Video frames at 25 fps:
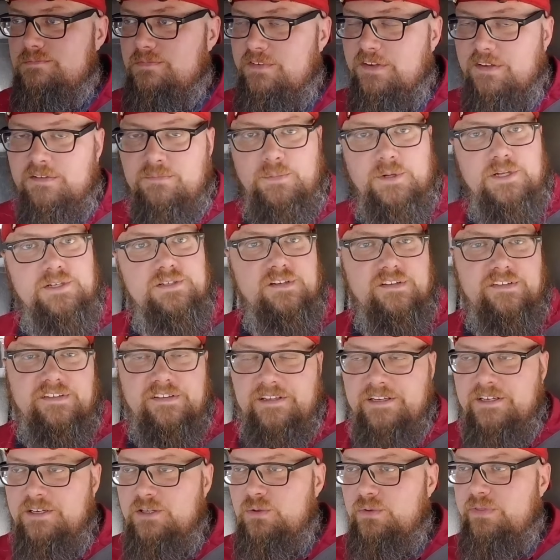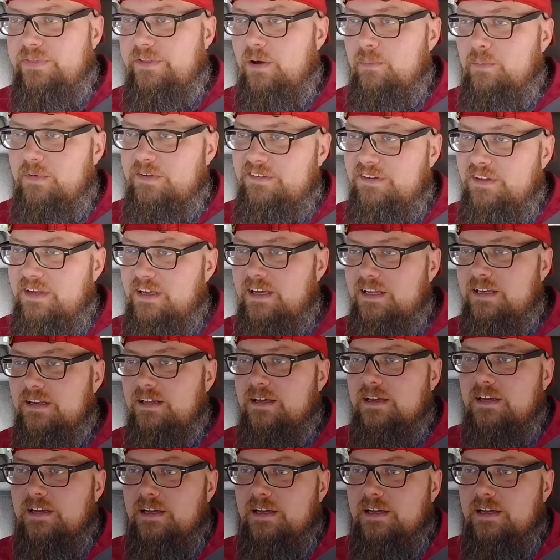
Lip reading: suspiciously new thermostat,